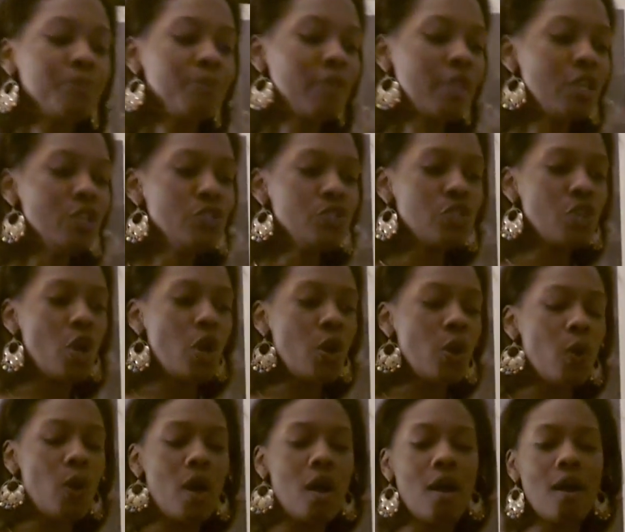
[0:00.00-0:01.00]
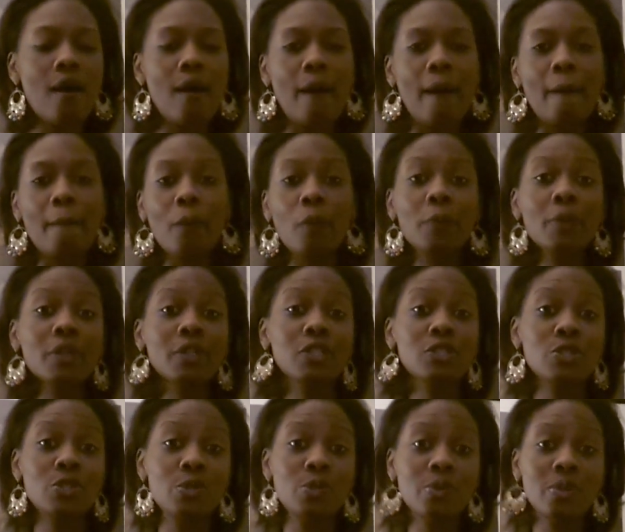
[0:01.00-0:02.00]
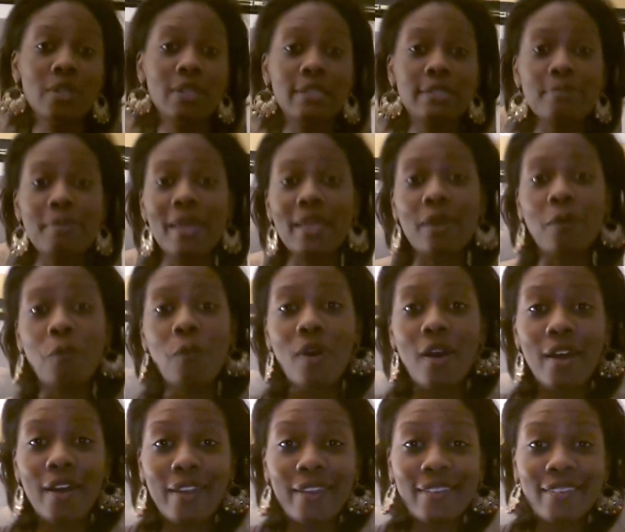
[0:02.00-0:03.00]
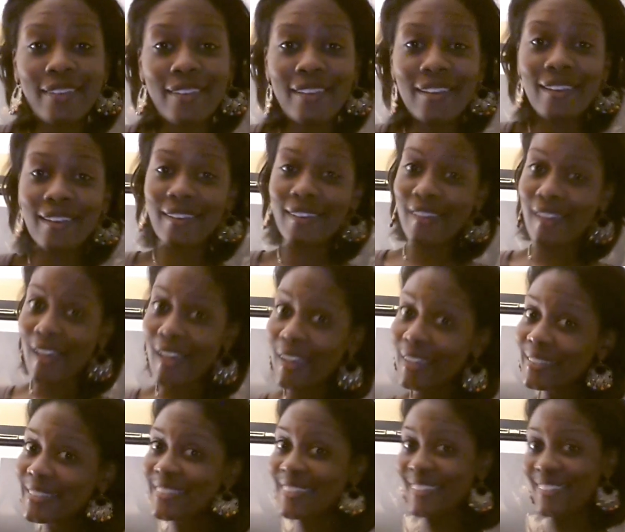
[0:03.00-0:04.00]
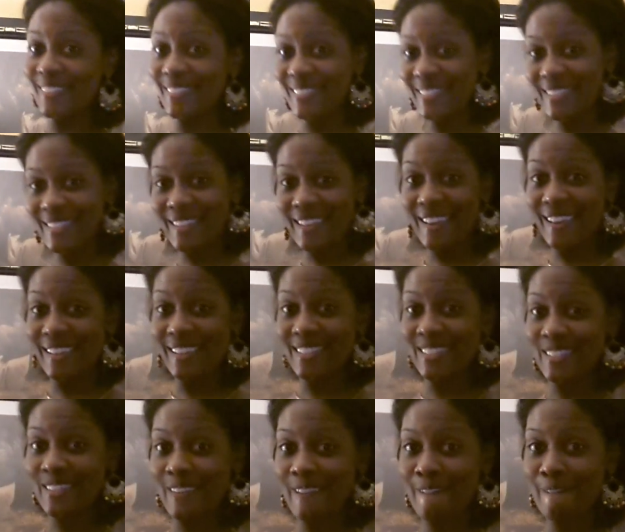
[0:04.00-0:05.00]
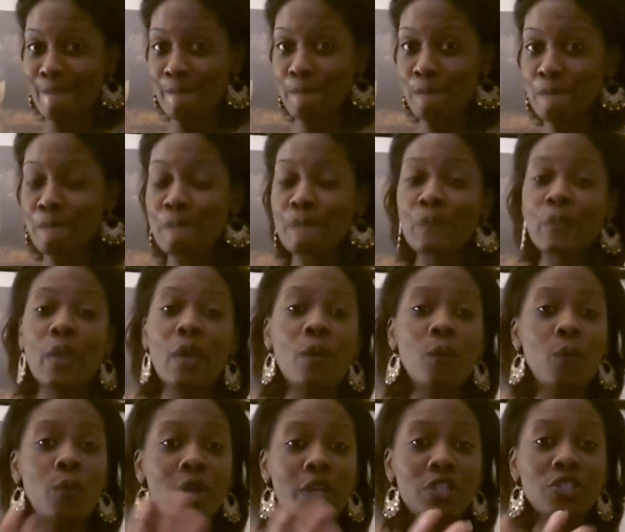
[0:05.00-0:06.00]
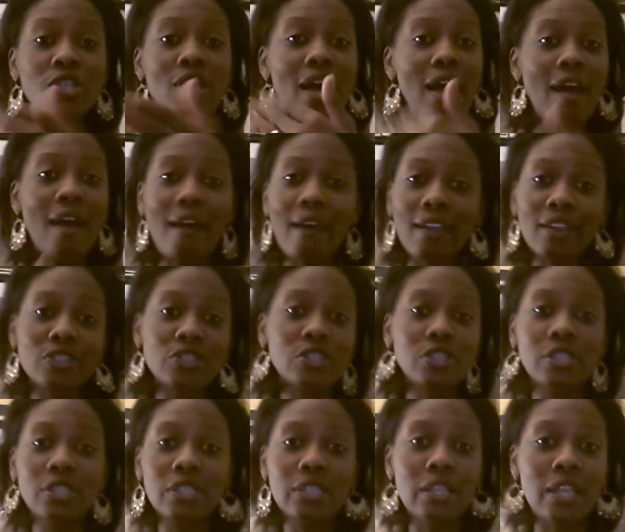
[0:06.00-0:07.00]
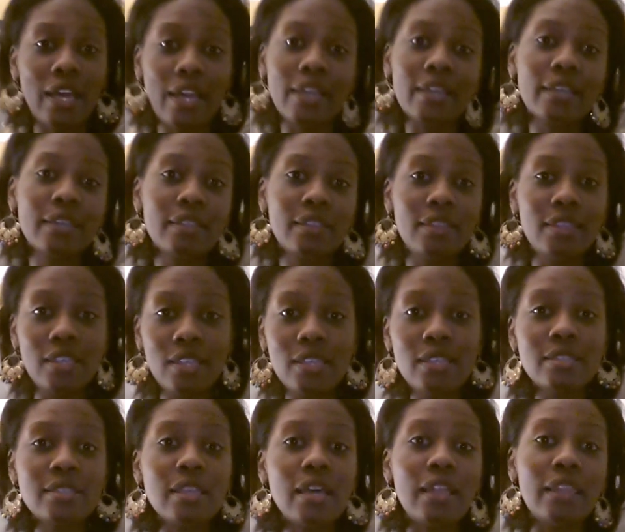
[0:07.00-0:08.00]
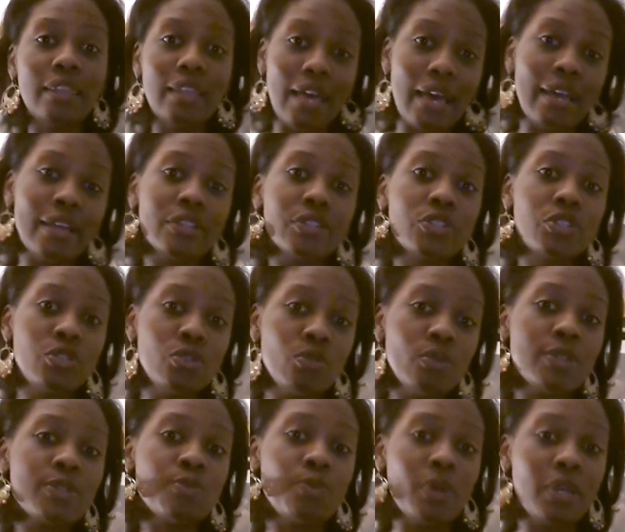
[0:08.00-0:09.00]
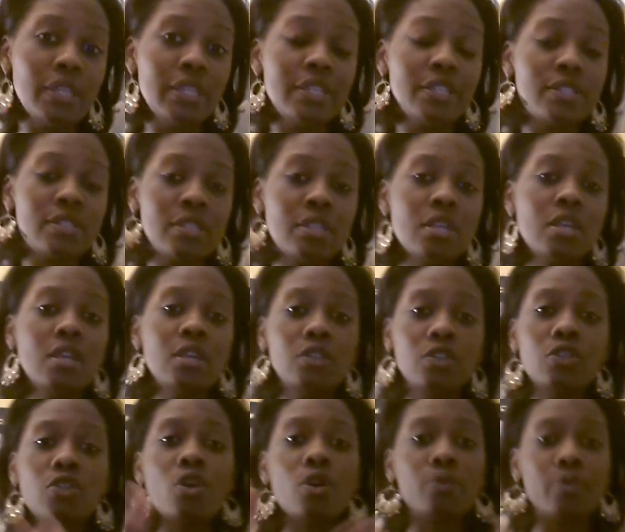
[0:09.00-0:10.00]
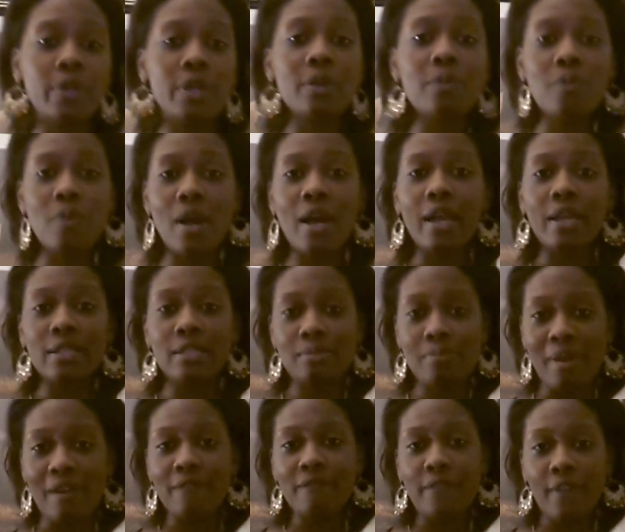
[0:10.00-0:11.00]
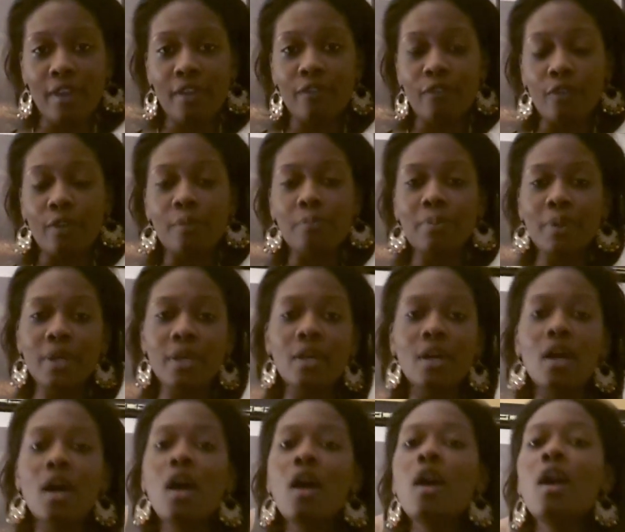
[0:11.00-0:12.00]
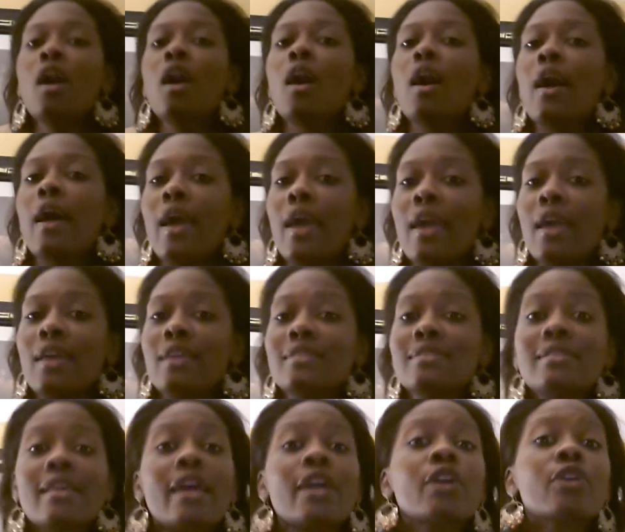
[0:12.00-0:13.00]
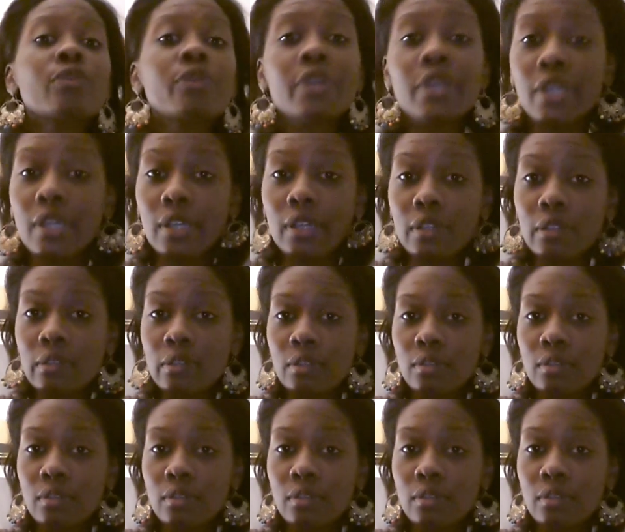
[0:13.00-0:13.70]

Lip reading: So what we're going to do is make a wine cocktail tonight, which I actually like these a lot too, as well as, you know, red wine is my favorite, but a sangria